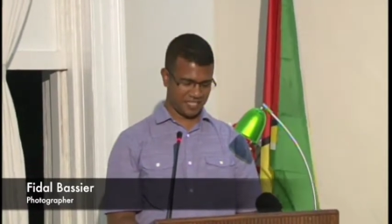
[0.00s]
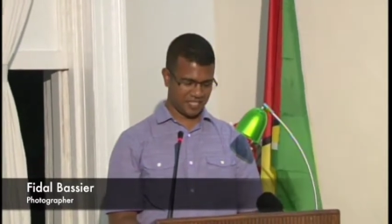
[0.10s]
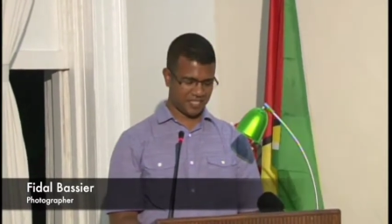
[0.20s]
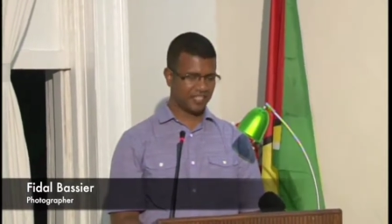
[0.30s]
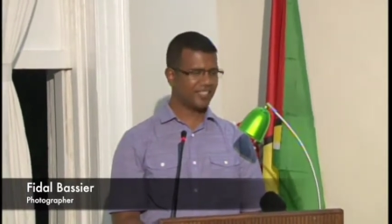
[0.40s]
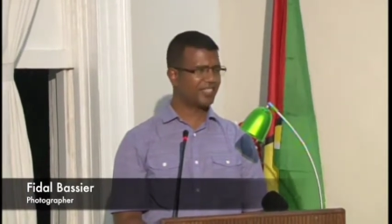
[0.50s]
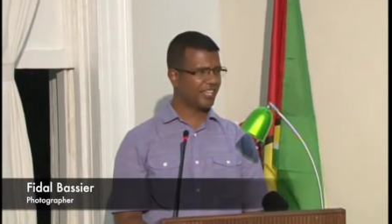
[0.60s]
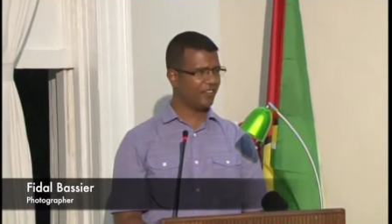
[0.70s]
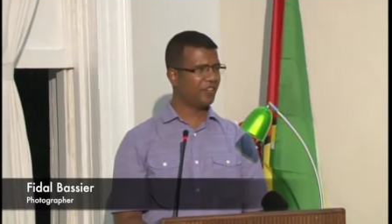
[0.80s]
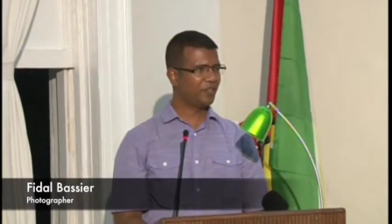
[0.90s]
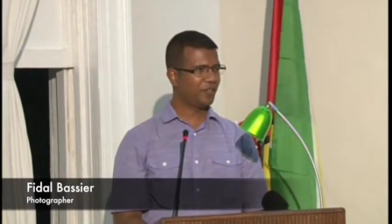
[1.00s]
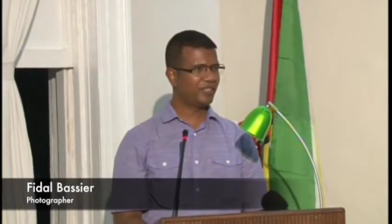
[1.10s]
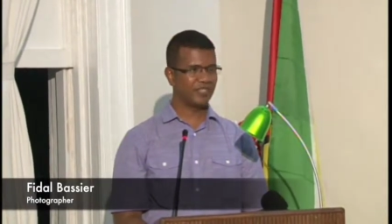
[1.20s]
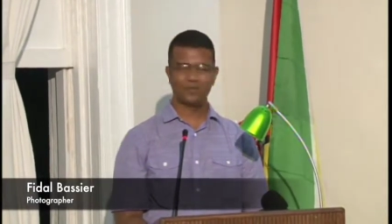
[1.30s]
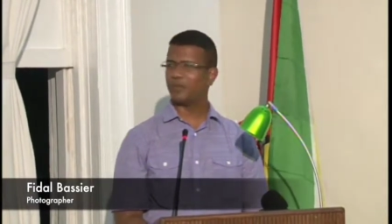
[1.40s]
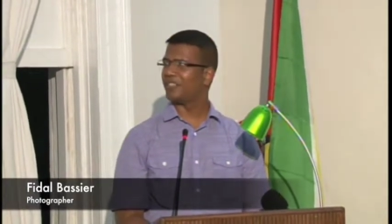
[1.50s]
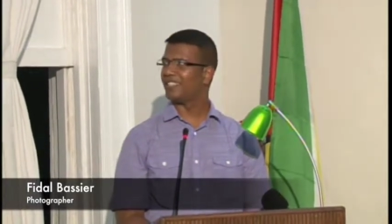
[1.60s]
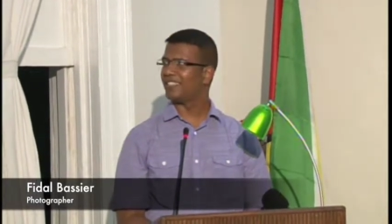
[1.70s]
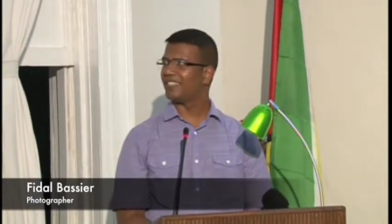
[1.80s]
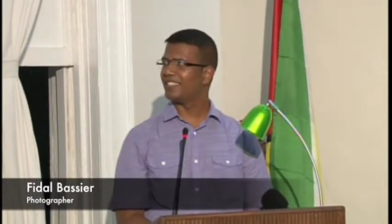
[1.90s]
a little scary going to
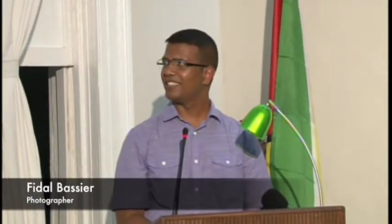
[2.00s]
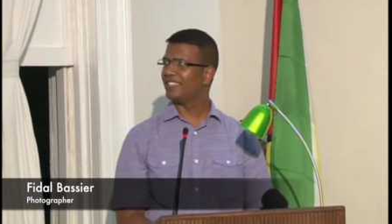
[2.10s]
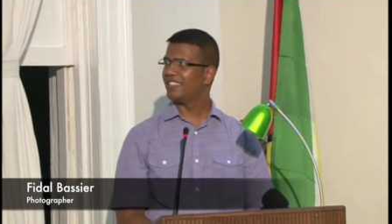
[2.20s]
protests.